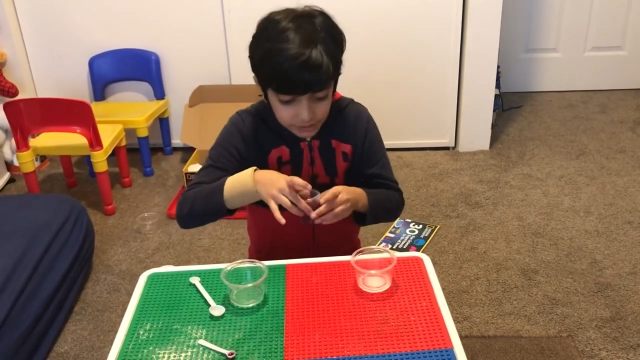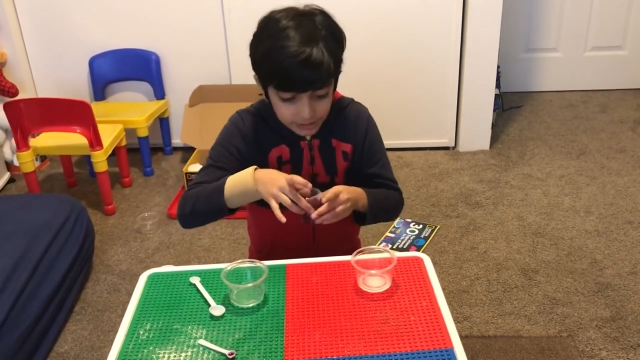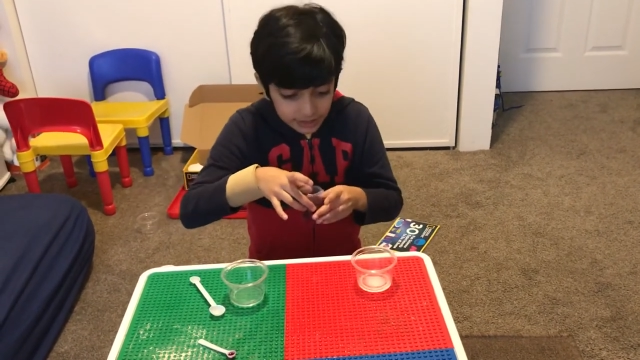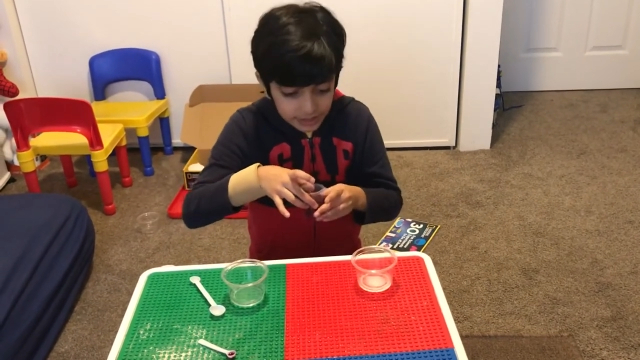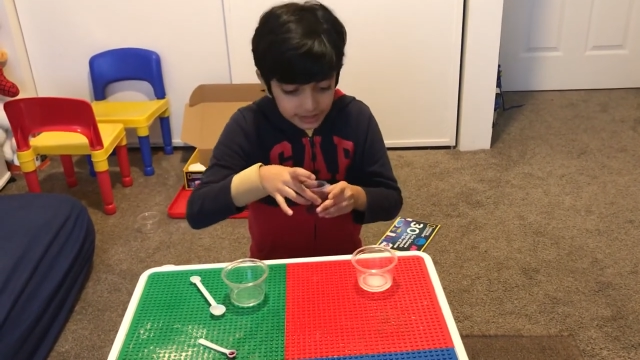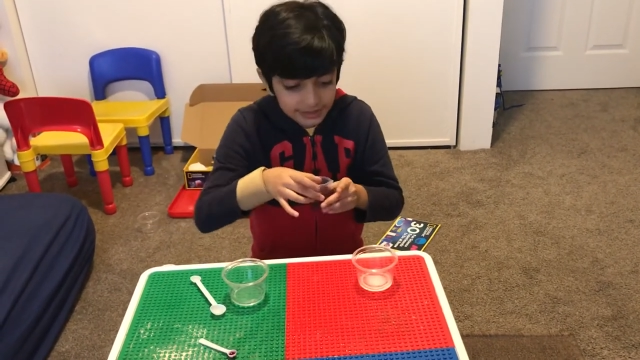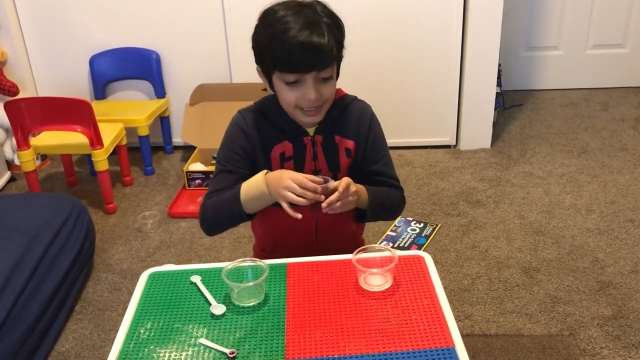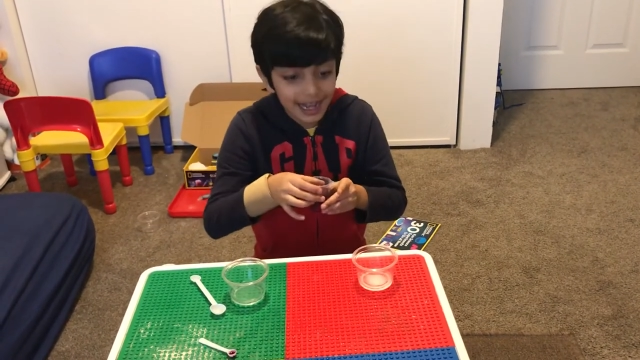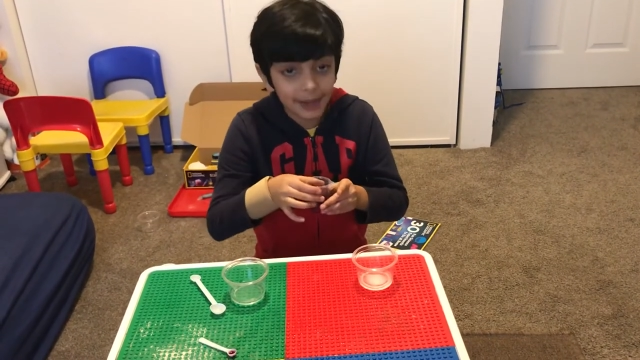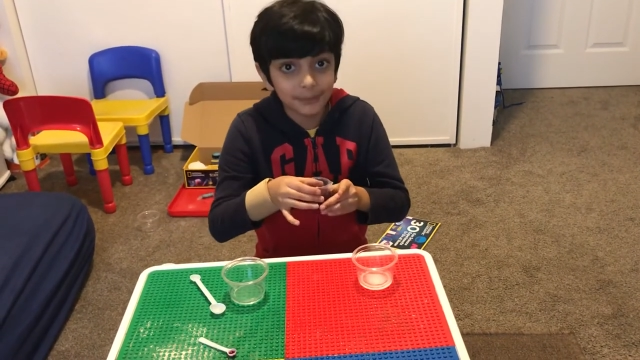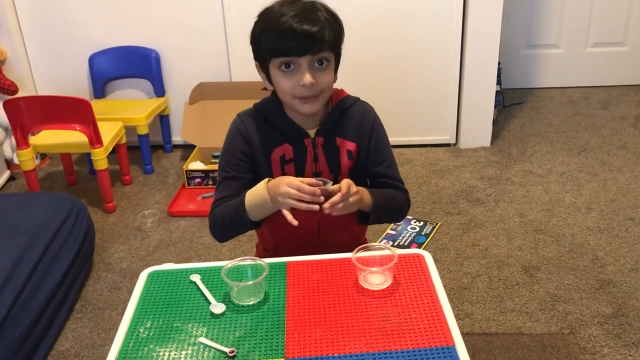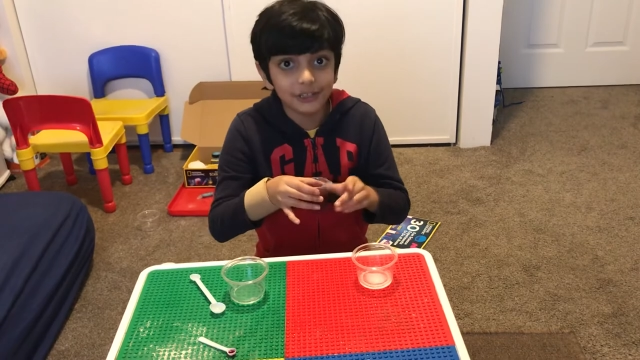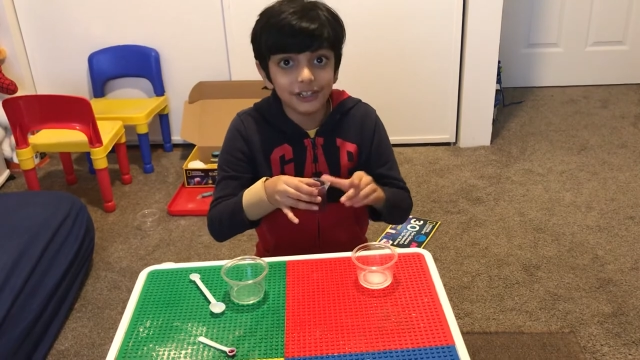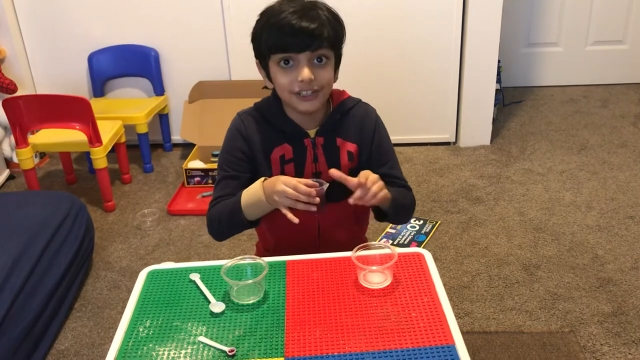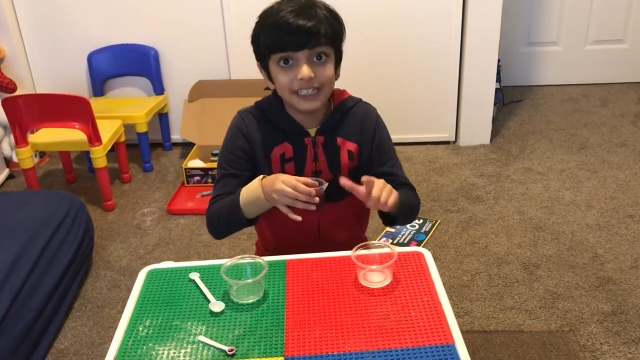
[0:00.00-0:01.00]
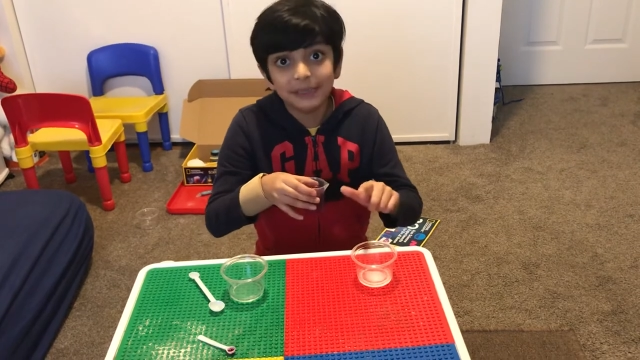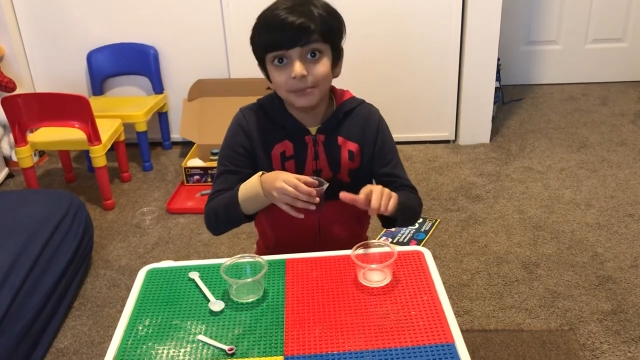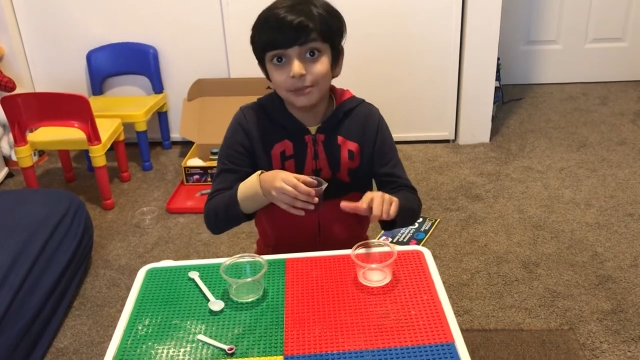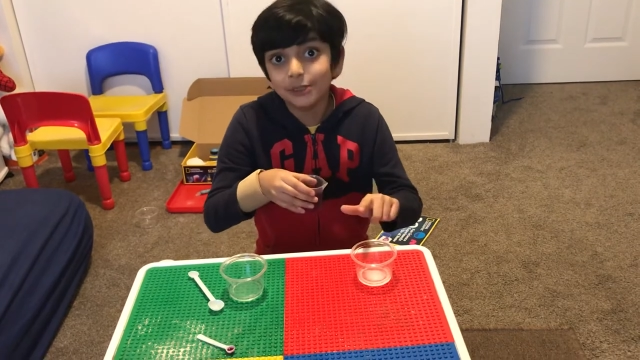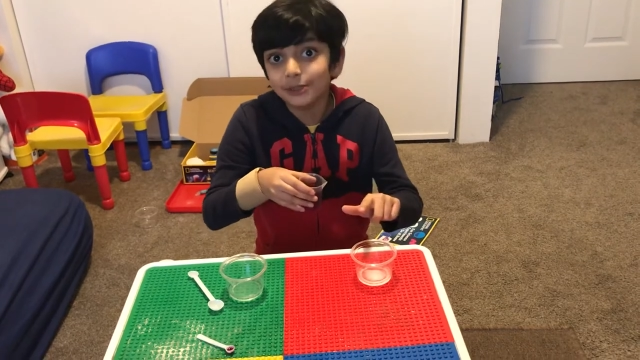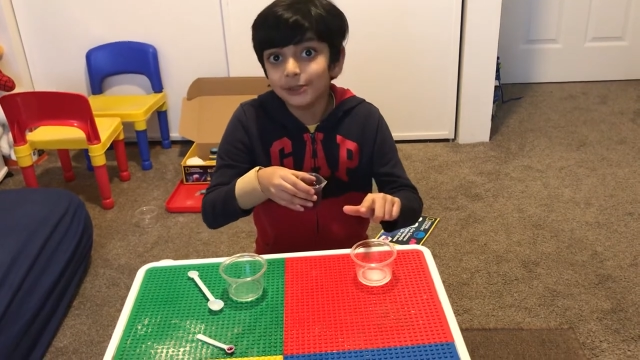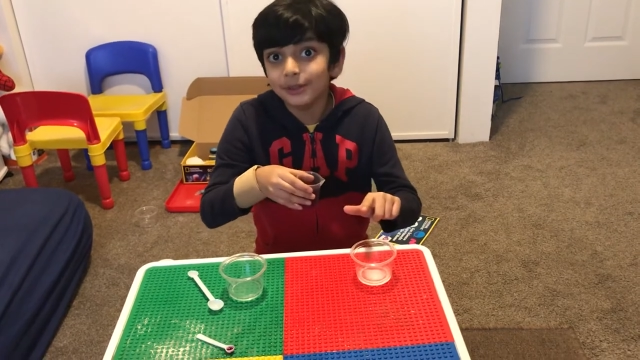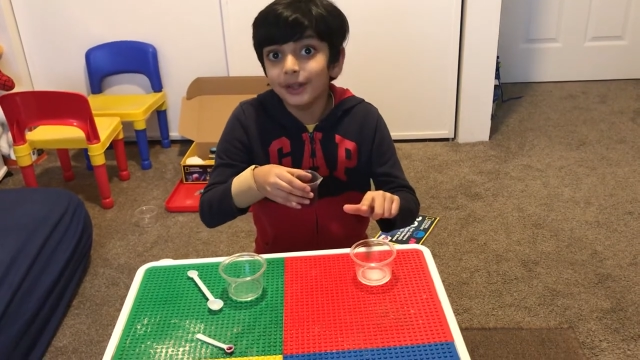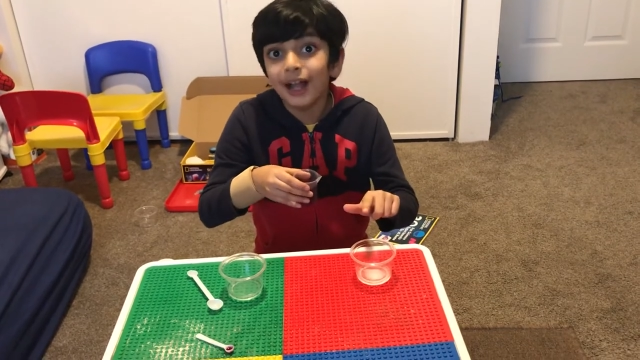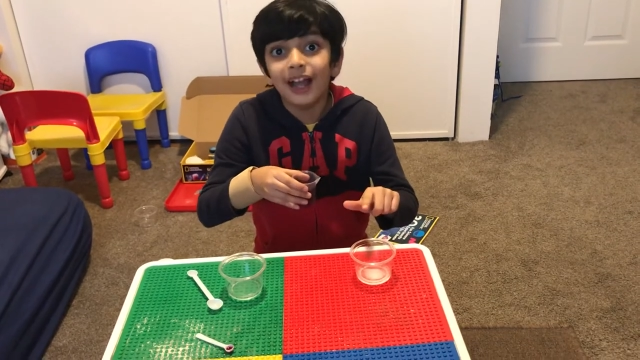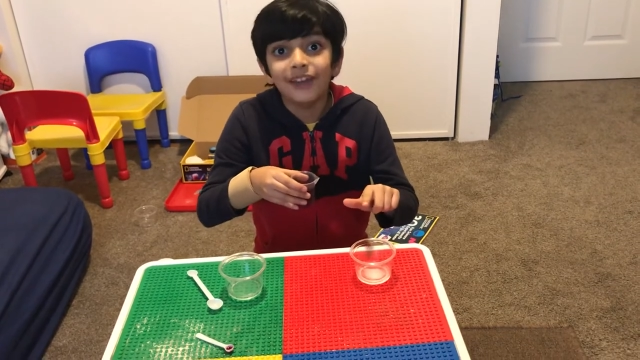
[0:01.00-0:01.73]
this. I'm gonna say blue